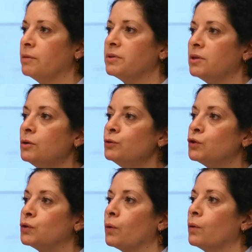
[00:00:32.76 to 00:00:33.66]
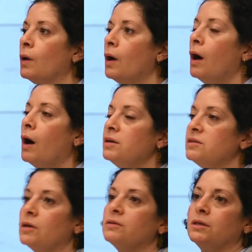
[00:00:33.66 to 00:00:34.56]
also is
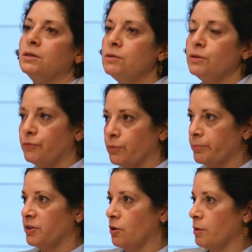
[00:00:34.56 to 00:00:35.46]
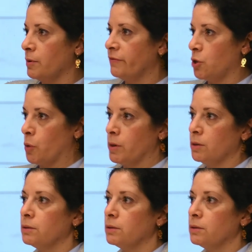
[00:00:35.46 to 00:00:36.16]
not a uniform phenomenon.